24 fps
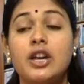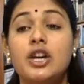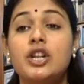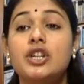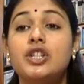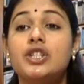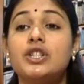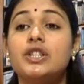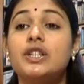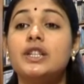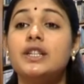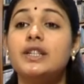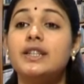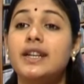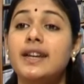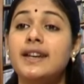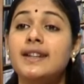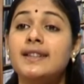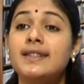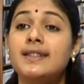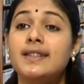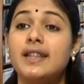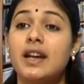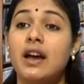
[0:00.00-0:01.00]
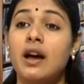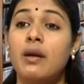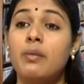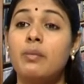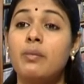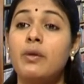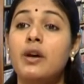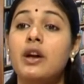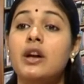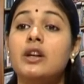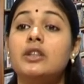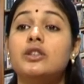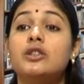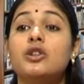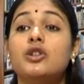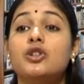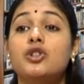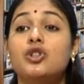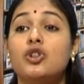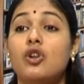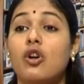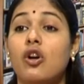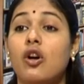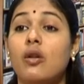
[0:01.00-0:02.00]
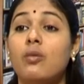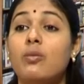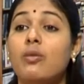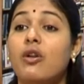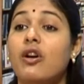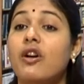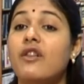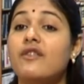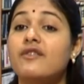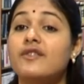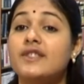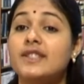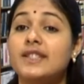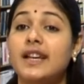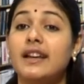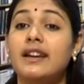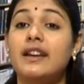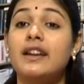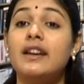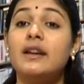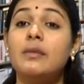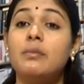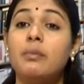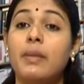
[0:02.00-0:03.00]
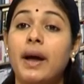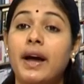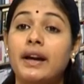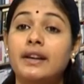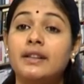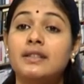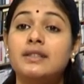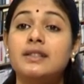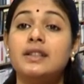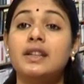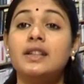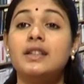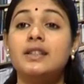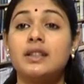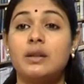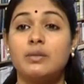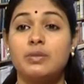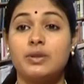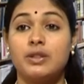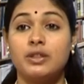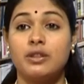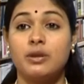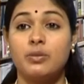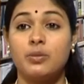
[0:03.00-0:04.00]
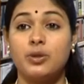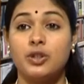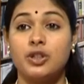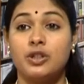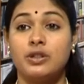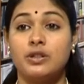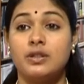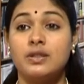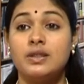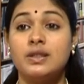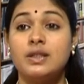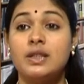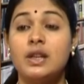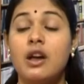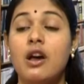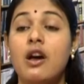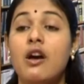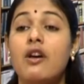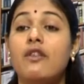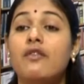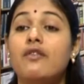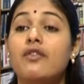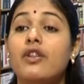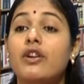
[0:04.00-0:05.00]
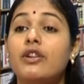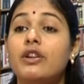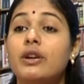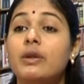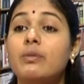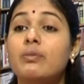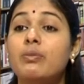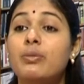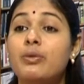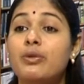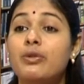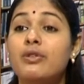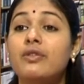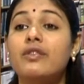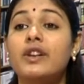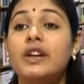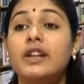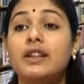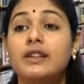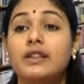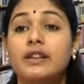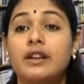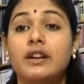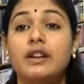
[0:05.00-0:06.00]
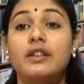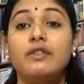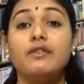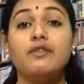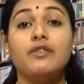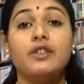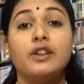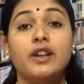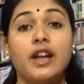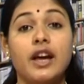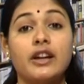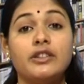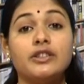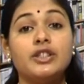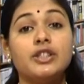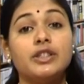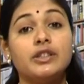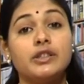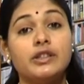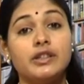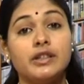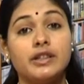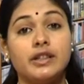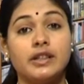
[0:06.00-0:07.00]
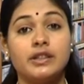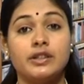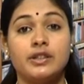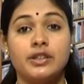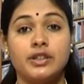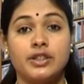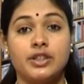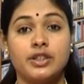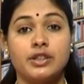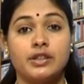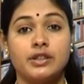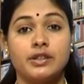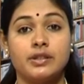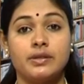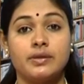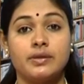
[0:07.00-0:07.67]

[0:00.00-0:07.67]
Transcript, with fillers: she takes up the job of selling magazine subscriptions for improving their financial condition.